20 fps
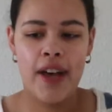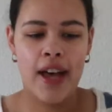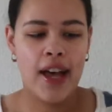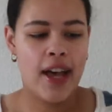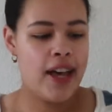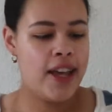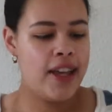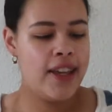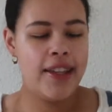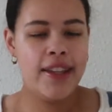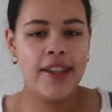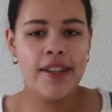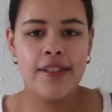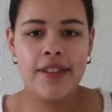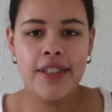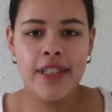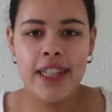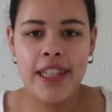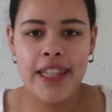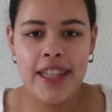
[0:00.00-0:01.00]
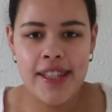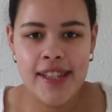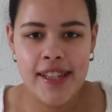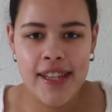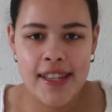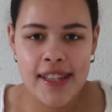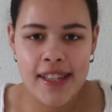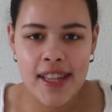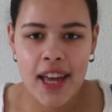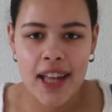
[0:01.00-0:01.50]
I usually
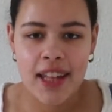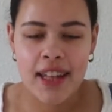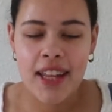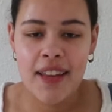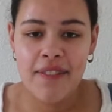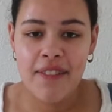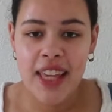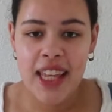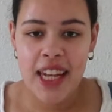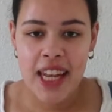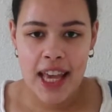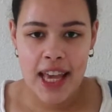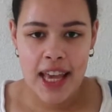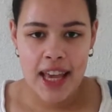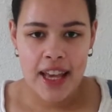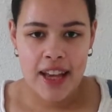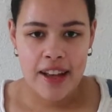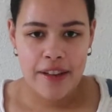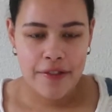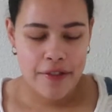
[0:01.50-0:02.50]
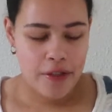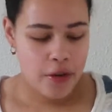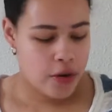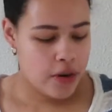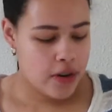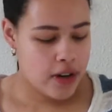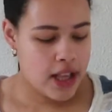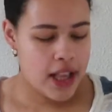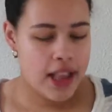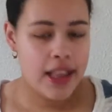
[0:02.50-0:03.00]
just cut them in half
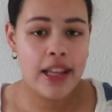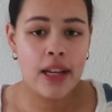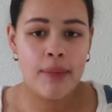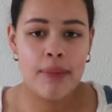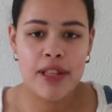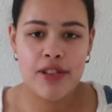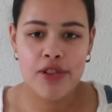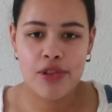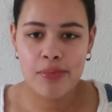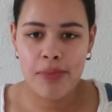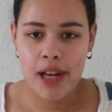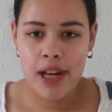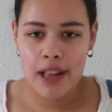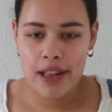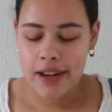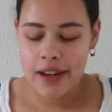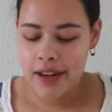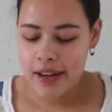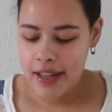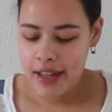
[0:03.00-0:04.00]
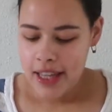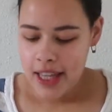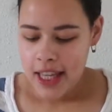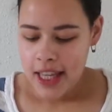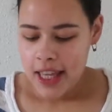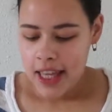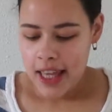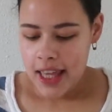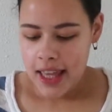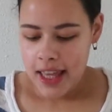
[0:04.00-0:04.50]
or a little bit smaller,
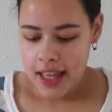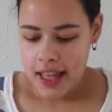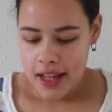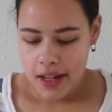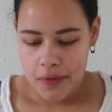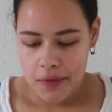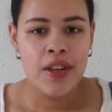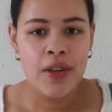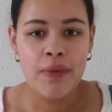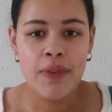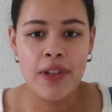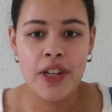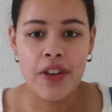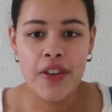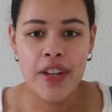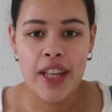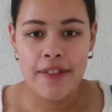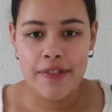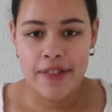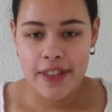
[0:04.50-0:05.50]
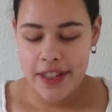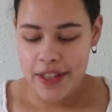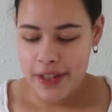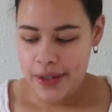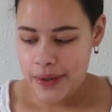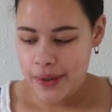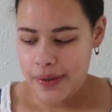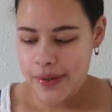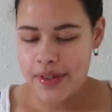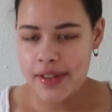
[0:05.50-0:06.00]
and we don't have to
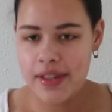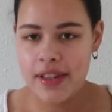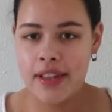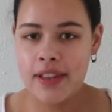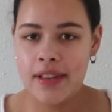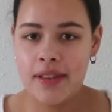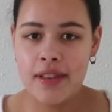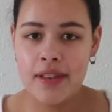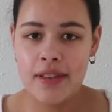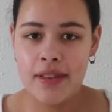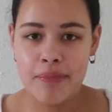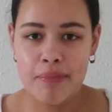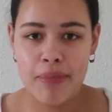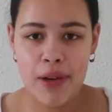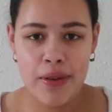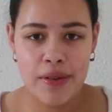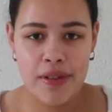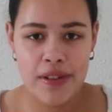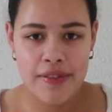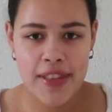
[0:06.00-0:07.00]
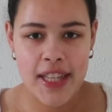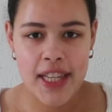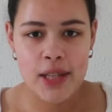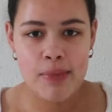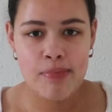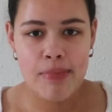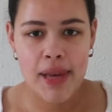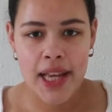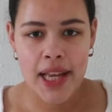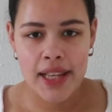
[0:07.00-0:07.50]
use both of these
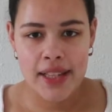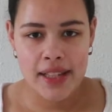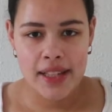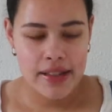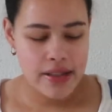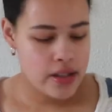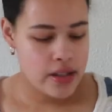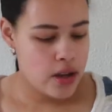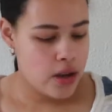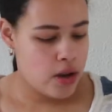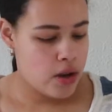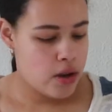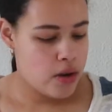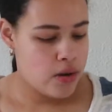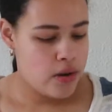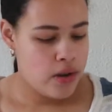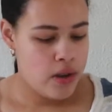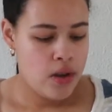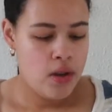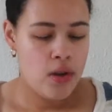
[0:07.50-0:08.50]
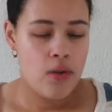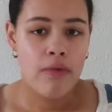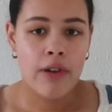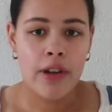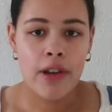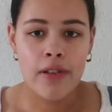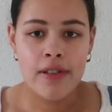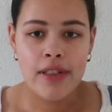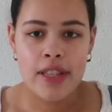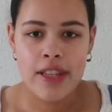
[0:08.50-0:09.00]
packs, so we're
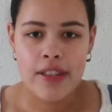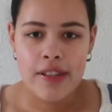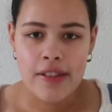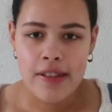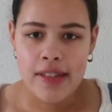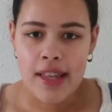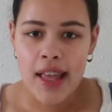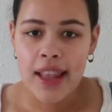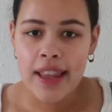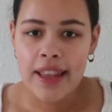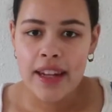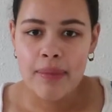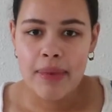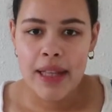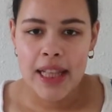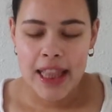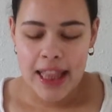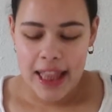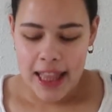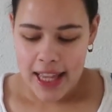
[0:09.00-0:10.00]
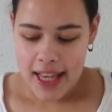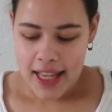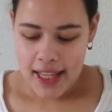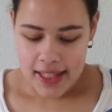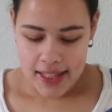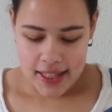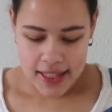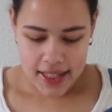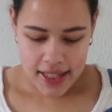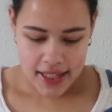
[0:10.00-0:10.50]
going to use a little bit
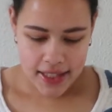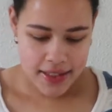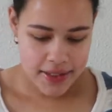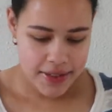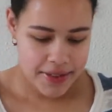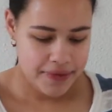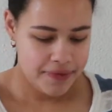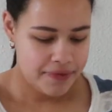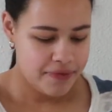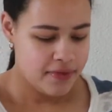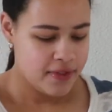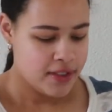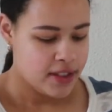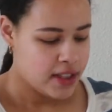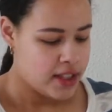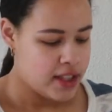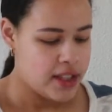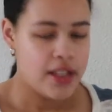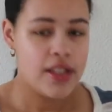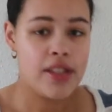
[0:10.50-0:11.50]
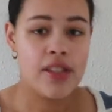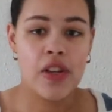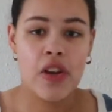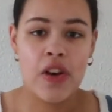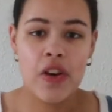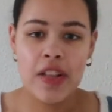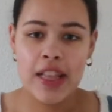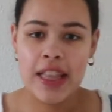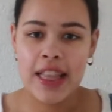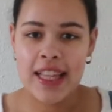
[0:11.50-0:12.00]
less.
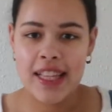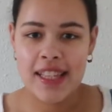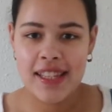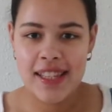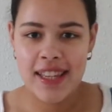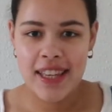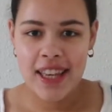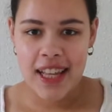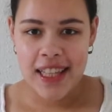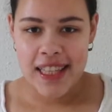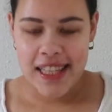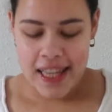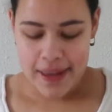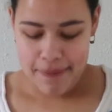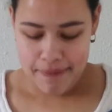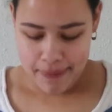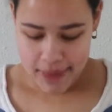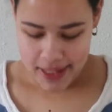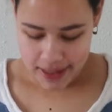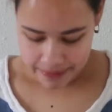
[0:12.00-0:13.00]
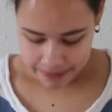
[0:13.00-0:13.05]
So let's cut them.